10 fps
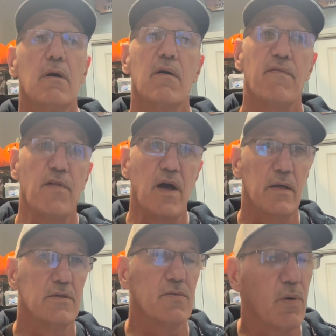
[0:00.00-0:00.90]

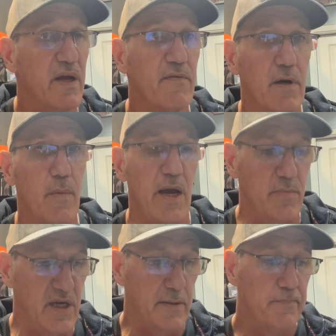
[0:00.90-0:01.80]
floods, whatever it might
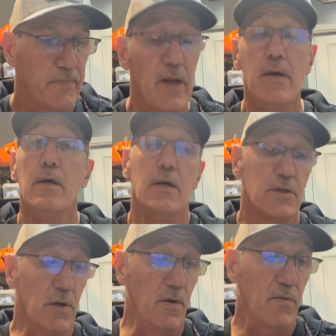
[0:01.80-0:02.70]
be.
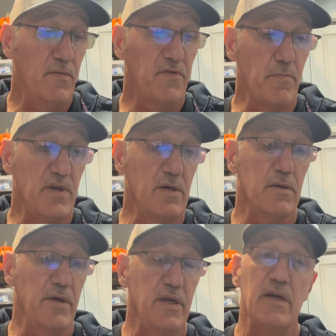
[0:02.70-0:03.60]
So from year
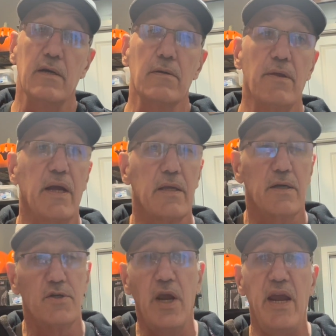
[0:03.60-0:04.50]
to year, that can
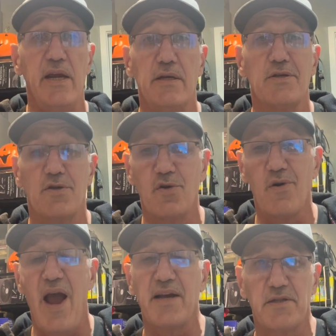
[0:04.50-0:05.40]
change
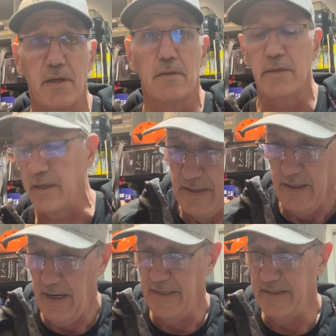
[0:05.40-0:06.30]
drastically.
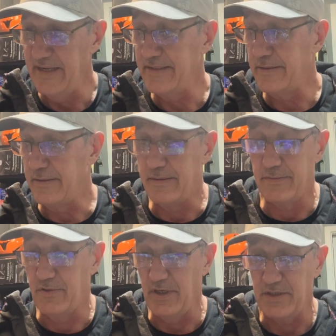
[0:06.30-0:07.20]
I did
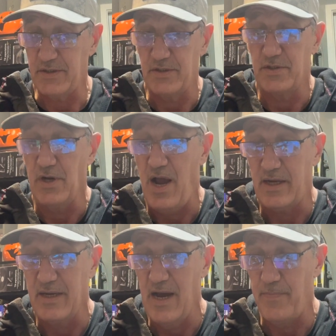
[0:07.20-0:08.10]
just
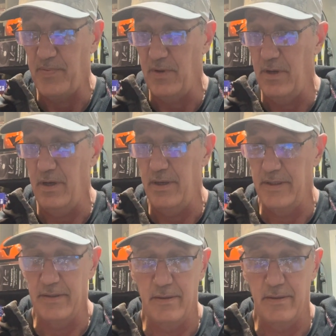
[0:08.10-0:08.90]
stock up on